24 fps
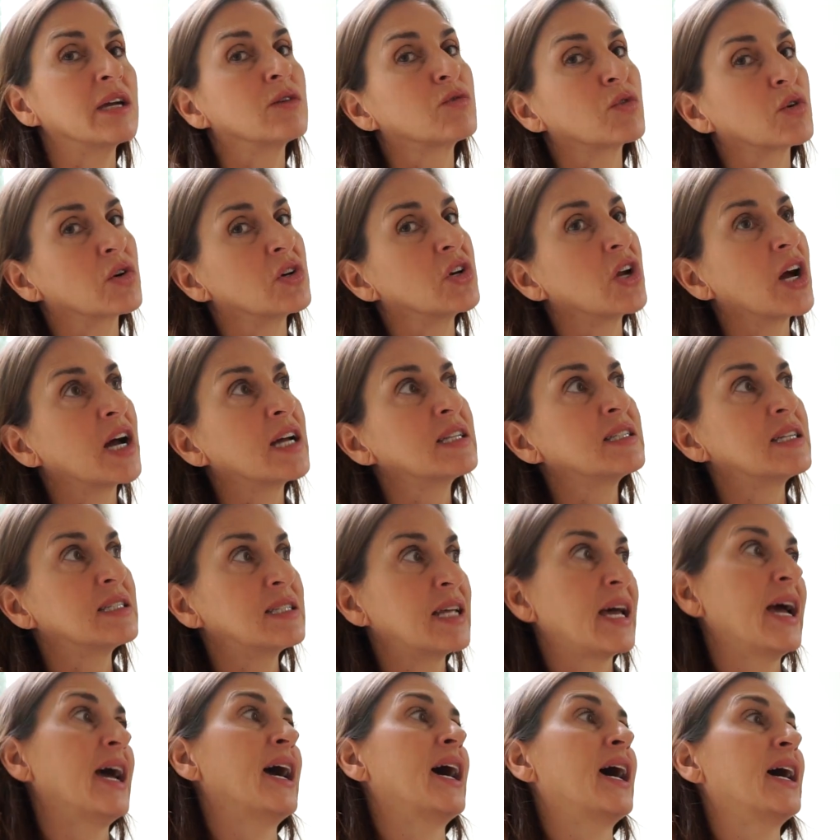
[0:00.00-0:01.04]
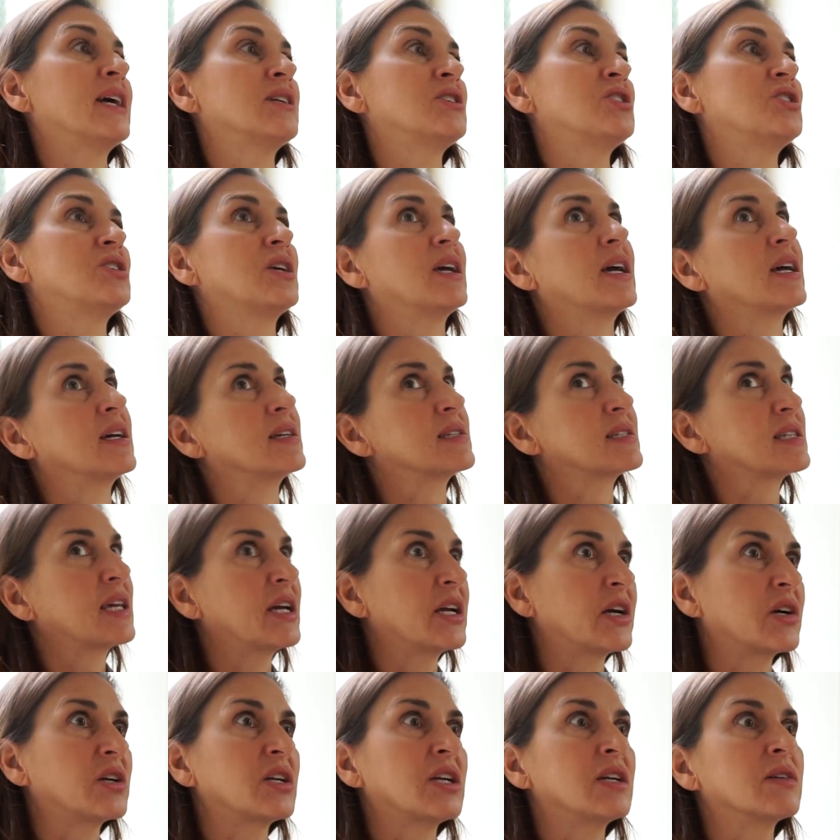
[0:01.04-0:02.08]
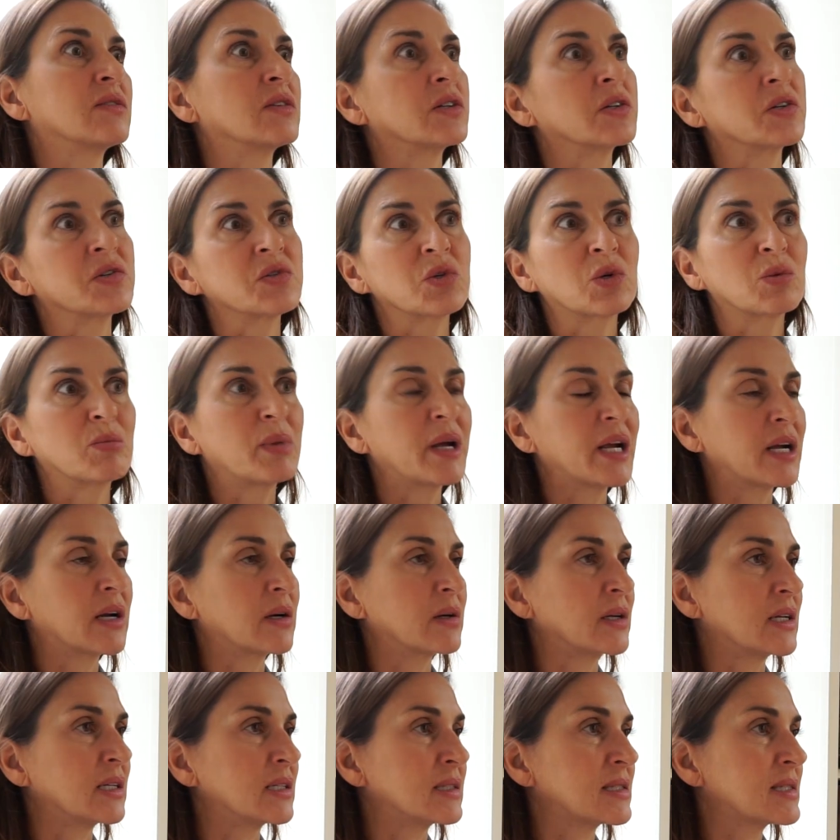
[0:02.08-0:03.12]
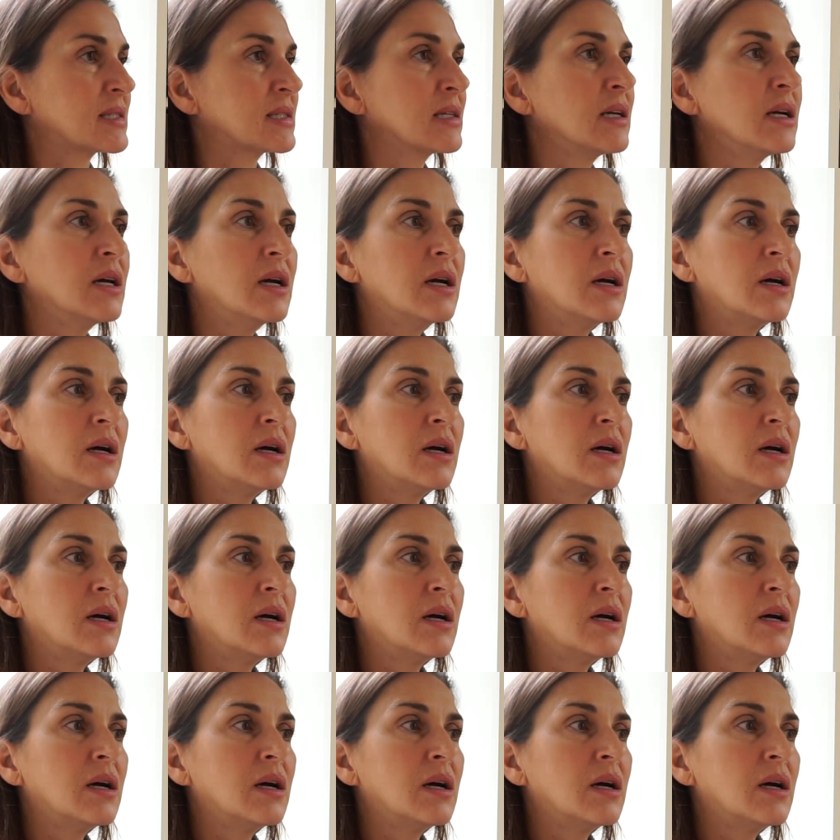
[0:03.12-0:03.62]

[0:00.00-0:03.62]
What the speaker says: If we're not detached as caregivers or parents